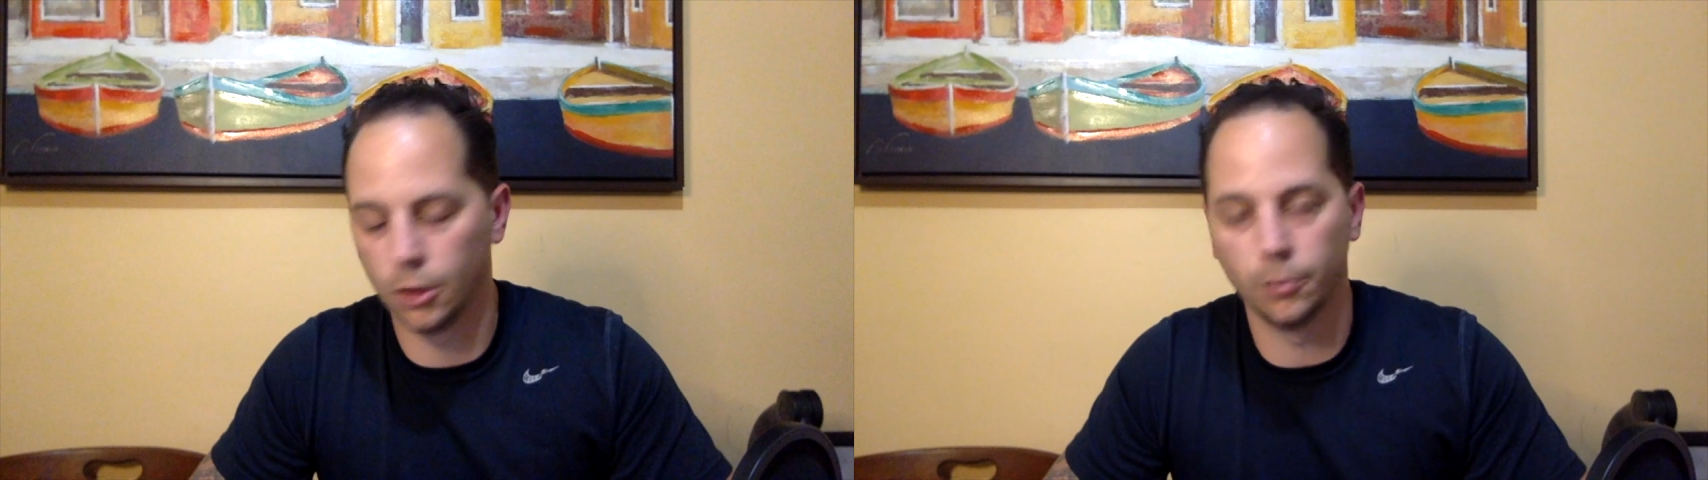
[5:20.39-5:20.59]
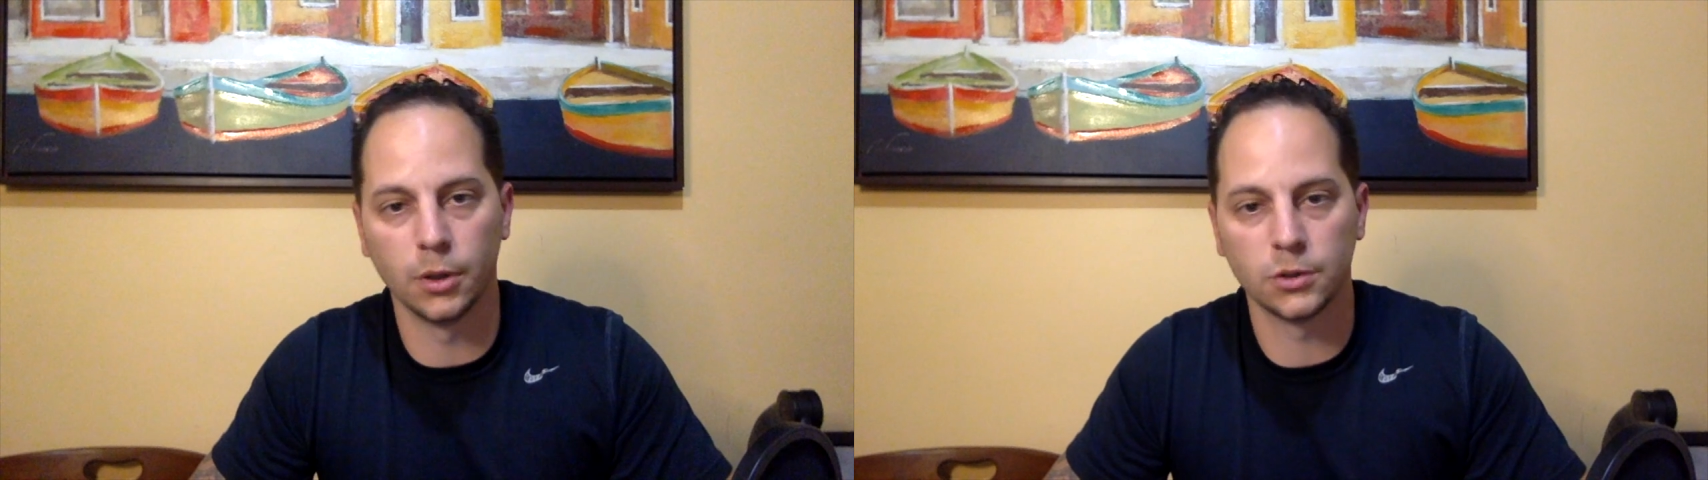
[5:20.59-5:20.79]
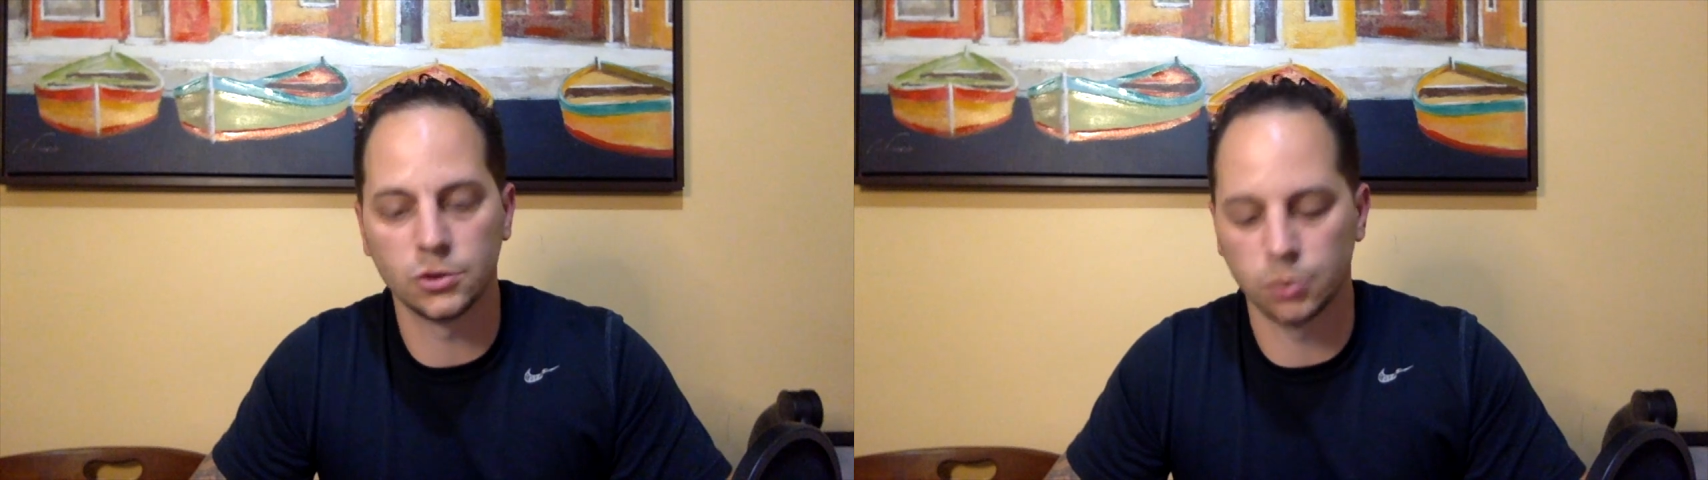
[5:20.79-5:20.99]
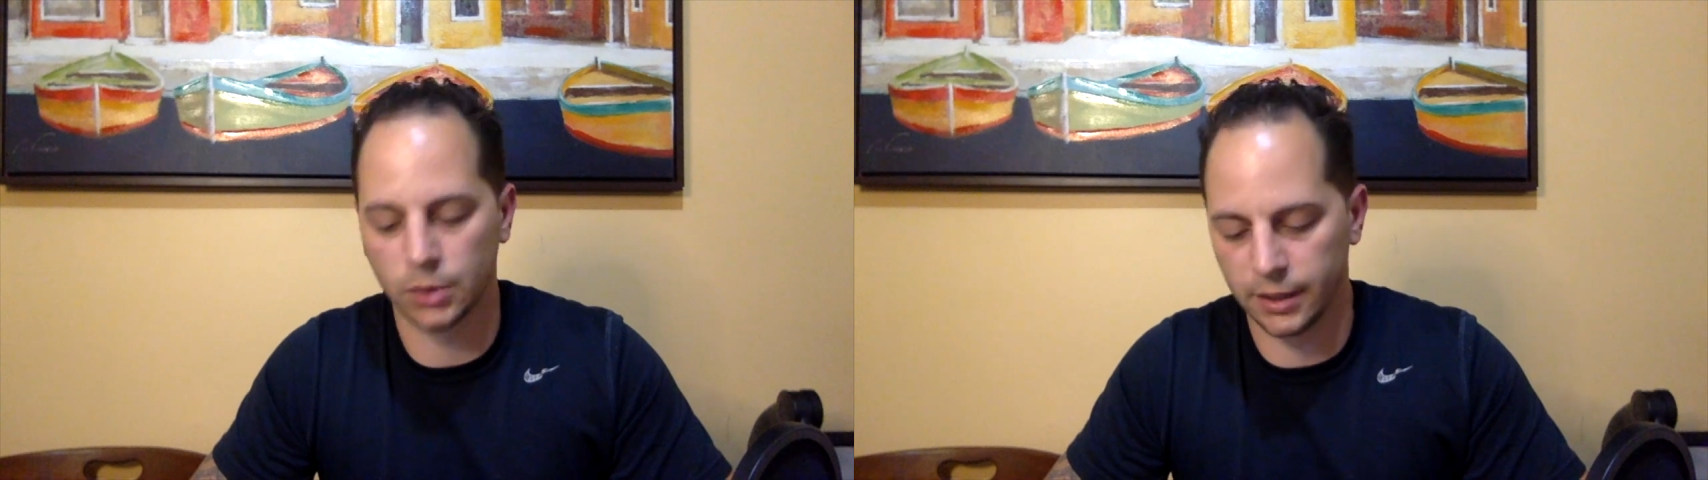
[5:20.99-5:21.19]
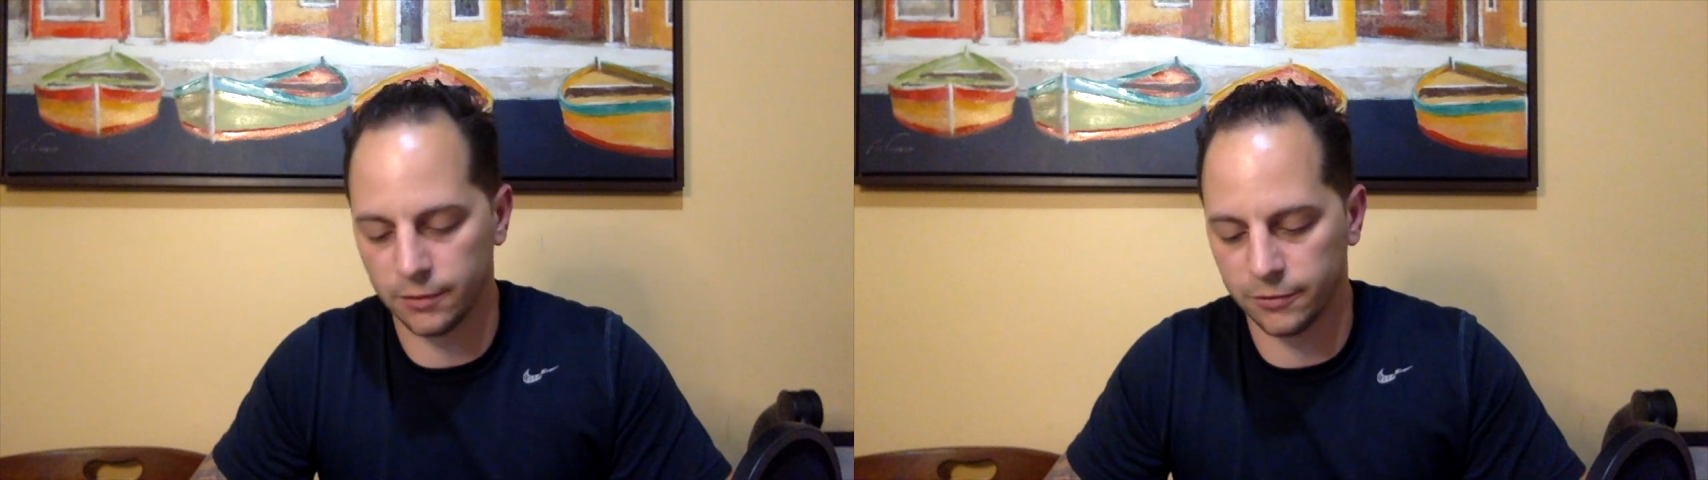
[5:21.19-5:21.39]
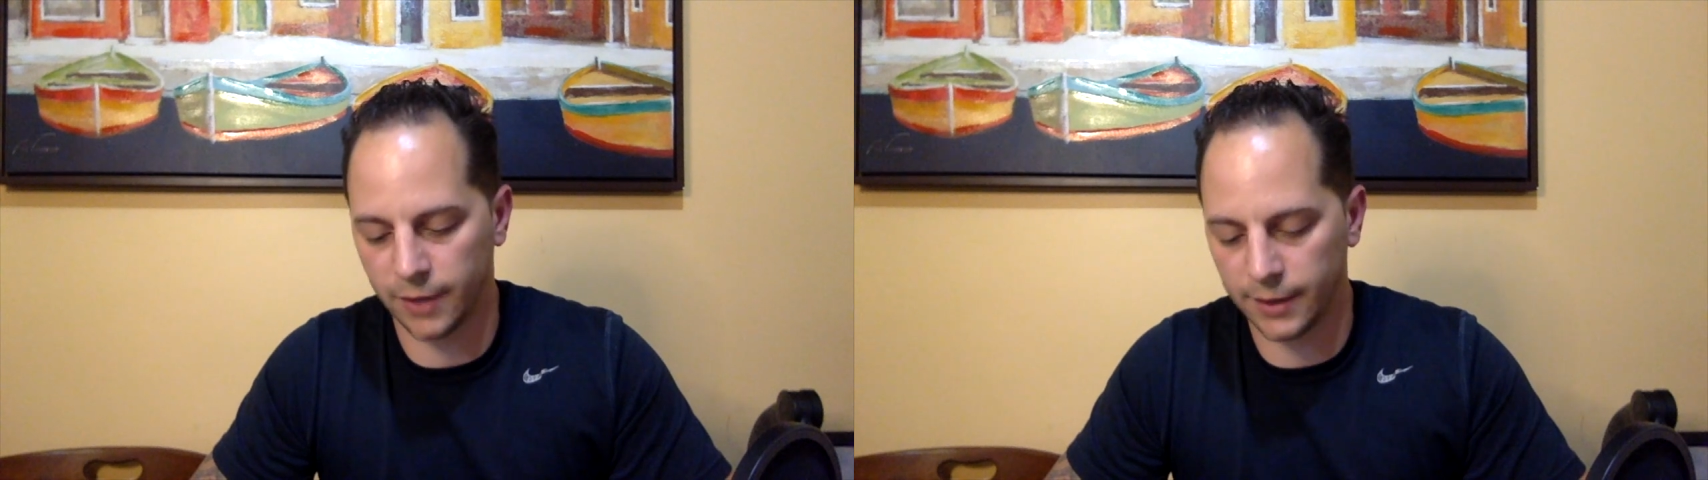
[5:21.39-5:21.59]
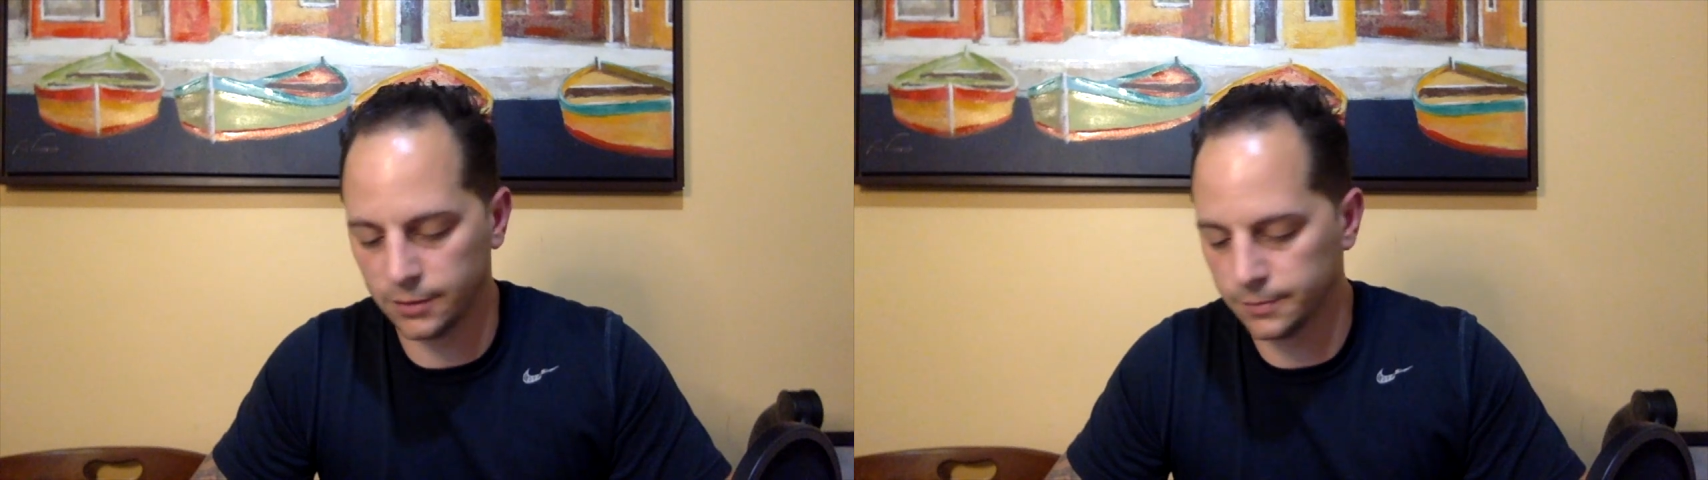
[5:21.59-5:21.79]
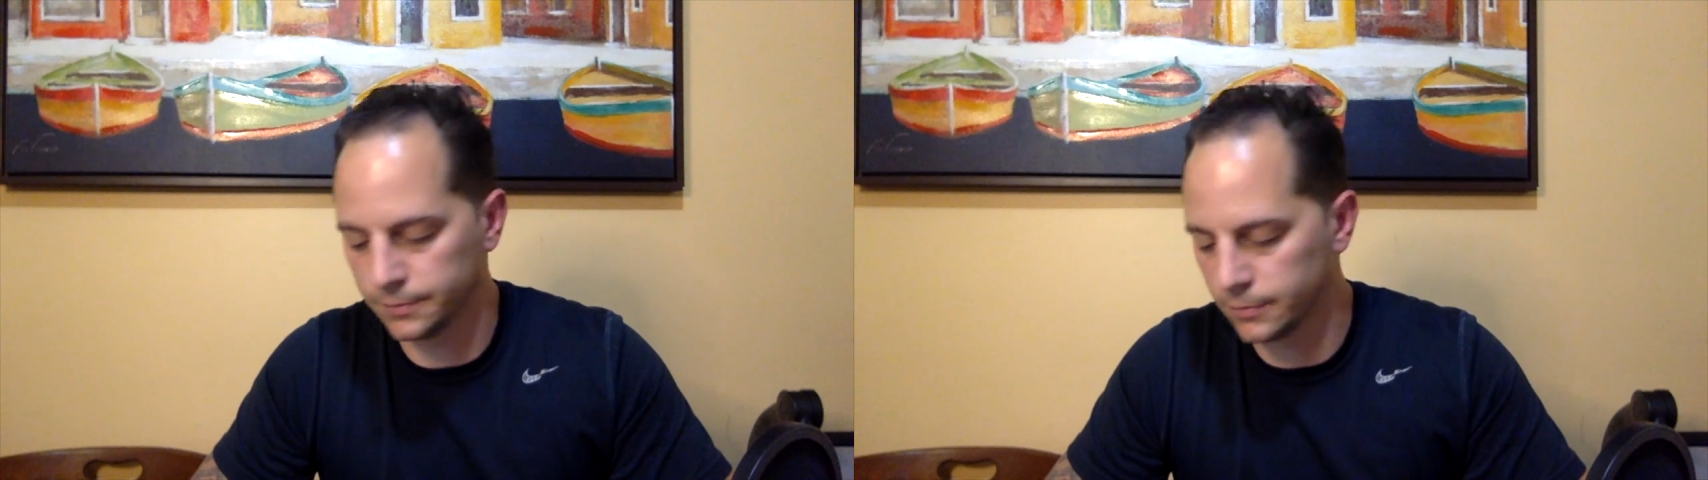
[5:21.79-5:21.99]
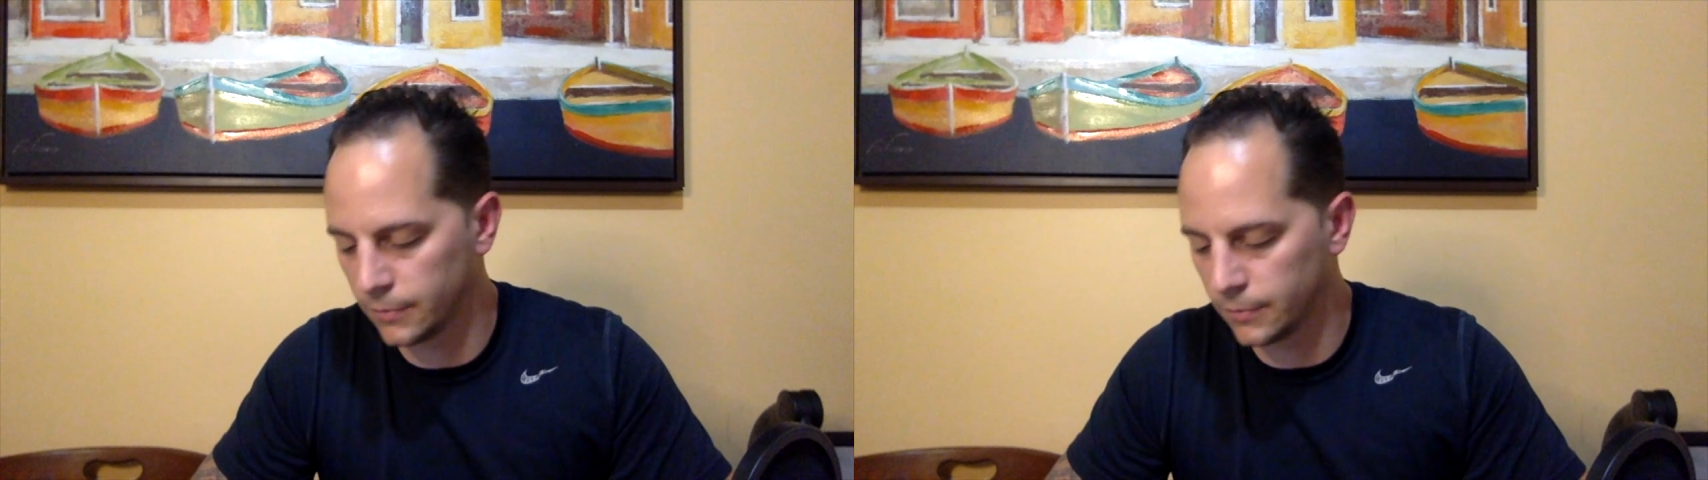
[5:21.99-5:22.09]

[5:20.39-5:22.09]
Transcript: books when I can find them.